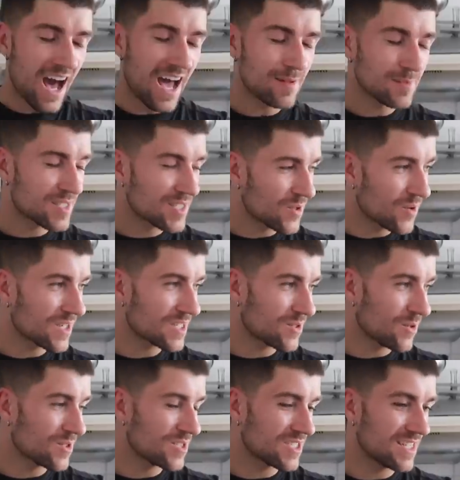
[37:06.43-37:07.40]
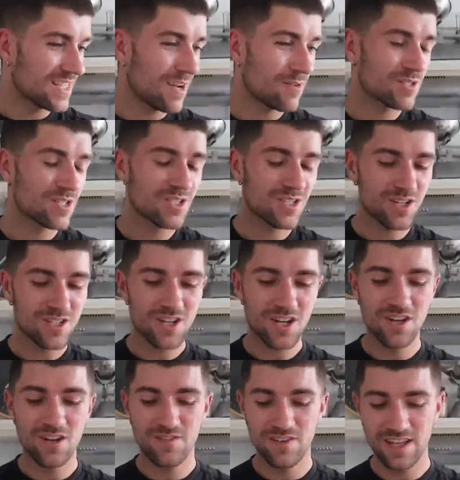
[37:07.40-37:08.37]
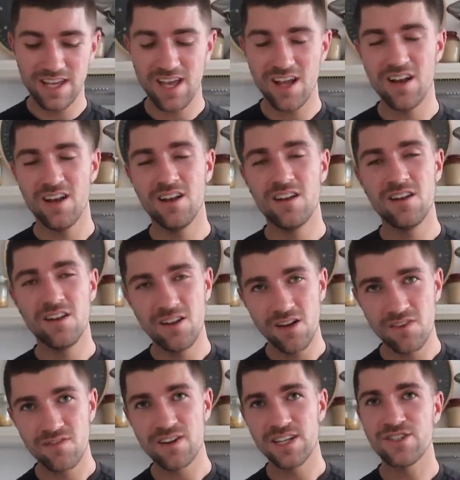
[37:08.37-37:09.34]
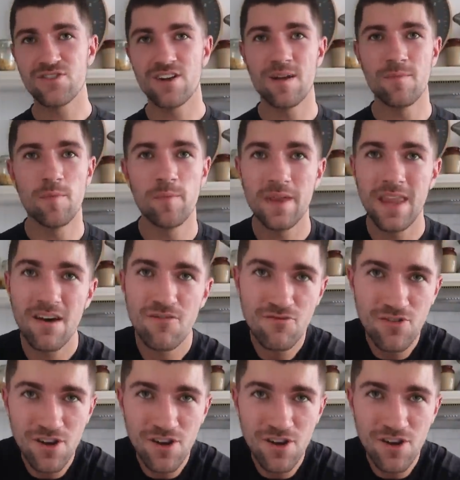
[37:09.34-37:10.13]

I am so exhausted. That was such a lovely, lovely trip. But that